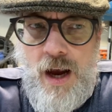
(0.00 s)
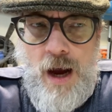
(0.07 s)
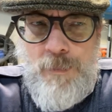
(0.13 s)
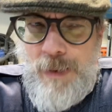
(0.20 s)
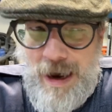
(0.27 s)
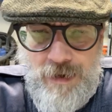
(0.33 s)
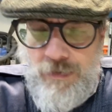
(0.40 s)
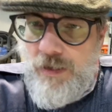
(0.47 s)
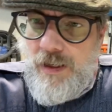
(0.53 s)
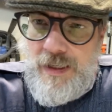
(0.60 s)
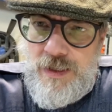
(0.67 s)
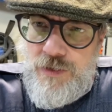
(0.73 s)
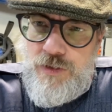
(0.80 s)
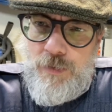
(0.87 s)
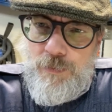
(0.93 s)

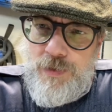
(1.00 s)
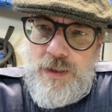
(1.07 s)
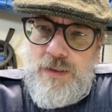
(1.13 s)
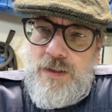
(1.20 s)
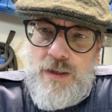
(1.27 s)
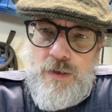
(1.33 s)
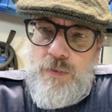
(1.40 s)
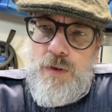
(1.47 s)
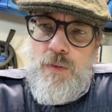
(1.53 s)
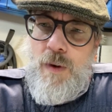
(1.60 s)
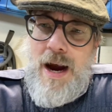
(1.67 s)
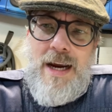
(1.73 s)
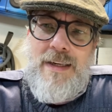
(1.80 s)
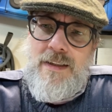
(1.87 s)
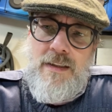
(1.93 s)
Apparently, it's something to do with
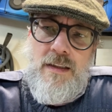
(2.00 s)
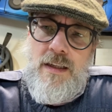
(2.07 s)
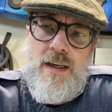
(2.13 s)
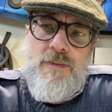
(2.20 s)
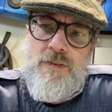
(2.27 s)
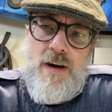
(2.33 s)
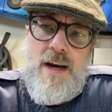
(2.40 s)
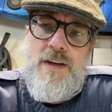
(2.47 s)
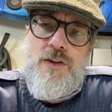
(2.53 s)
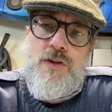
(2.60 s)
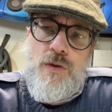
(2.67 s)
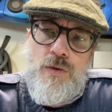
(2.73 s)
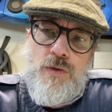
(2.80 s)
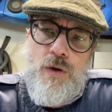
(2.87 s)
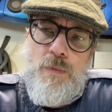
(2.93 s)
winding the
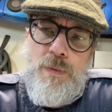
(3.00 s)
differentials